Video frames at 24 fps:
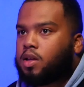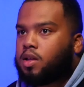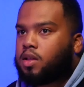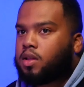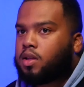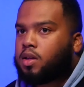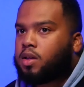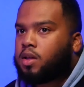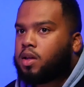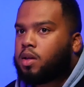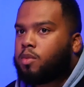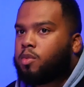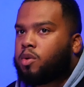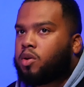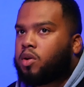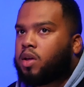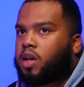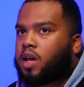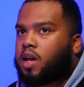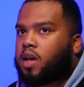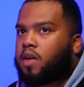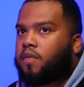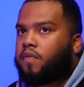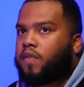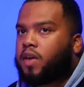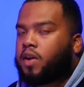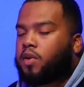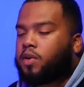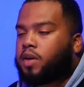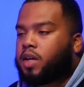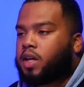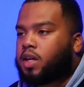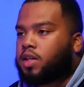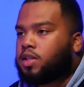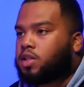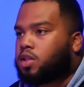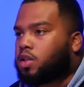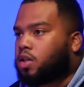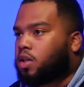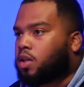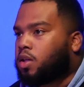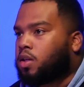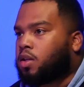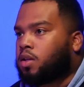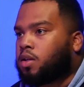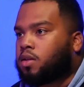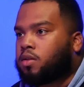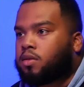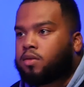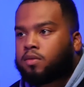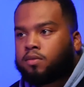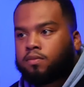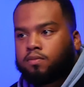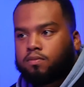the MLK Foundation and